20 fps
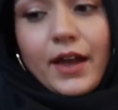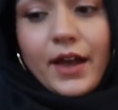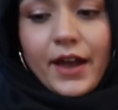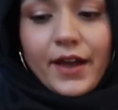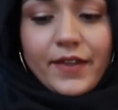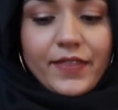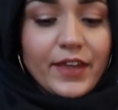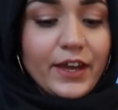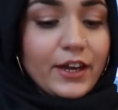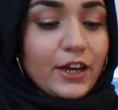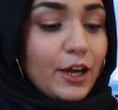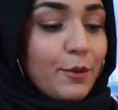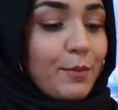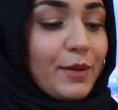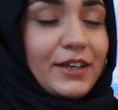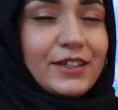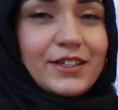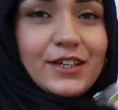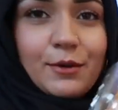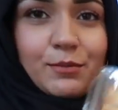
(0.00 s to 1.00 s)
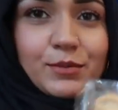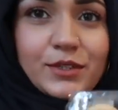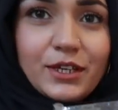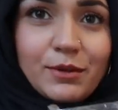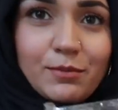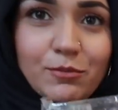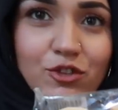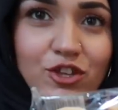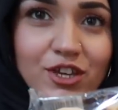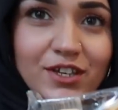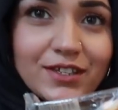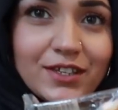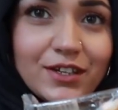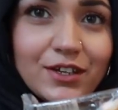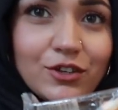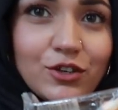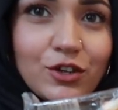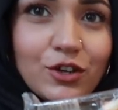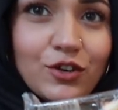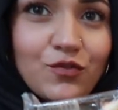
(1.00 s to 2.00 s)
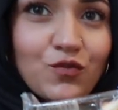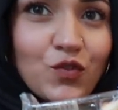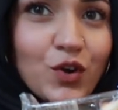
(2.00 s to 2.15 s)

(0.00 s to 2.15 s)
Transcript: And then I picked up some cheese and onion